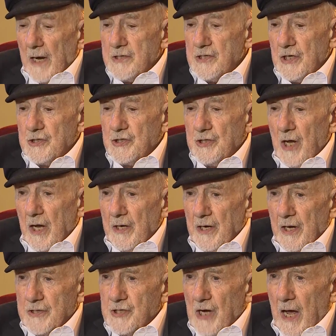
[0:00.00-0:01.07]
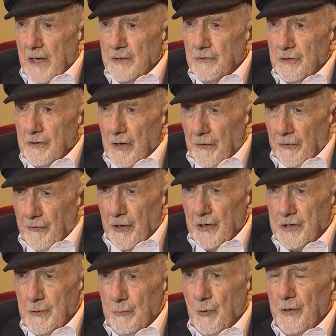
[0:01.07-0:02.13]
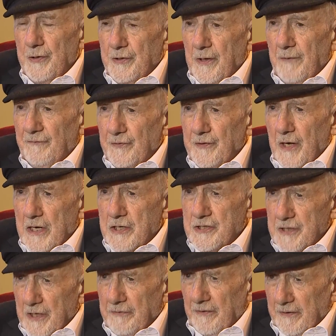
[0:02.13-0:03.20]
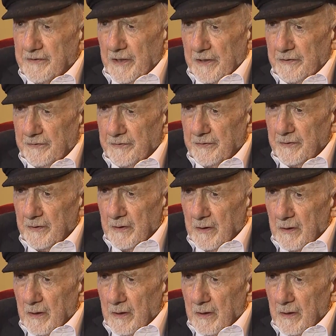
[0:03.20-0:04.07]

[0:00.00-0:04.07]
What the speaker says: Kazakhstan has 131 different ethnicities.